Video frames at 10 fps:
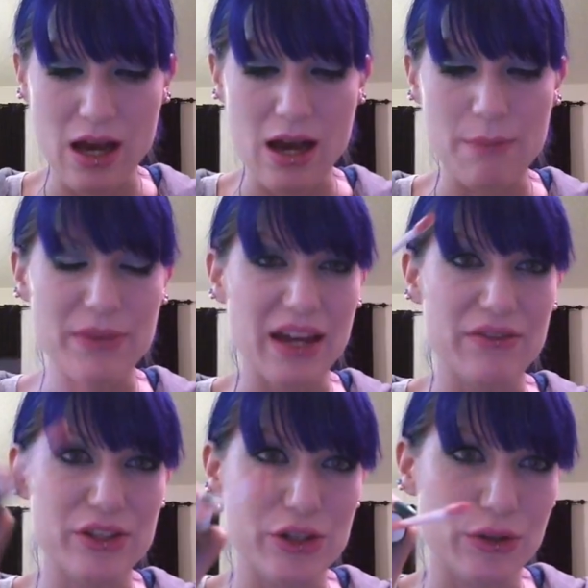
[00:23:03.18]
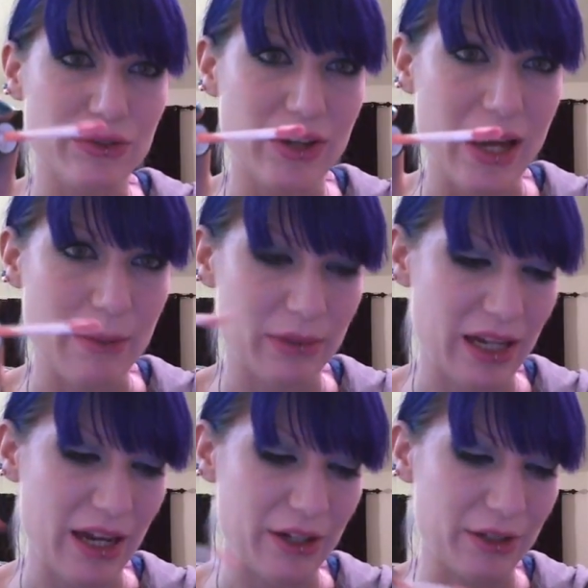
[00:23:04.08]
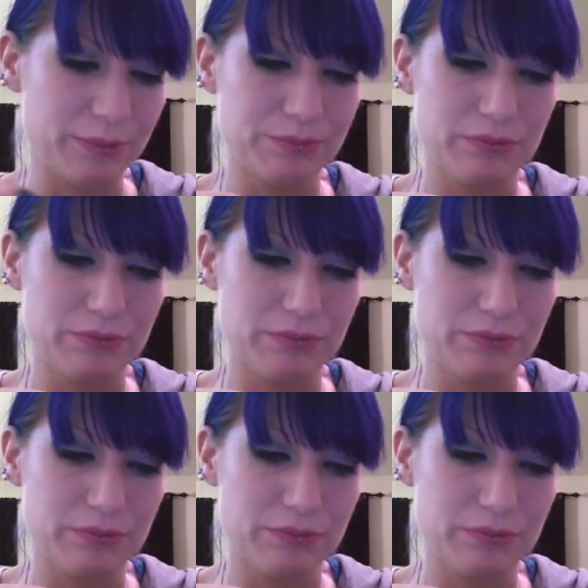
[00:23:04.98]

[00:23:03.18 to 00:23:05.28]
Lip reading: They have the doe foot applicator,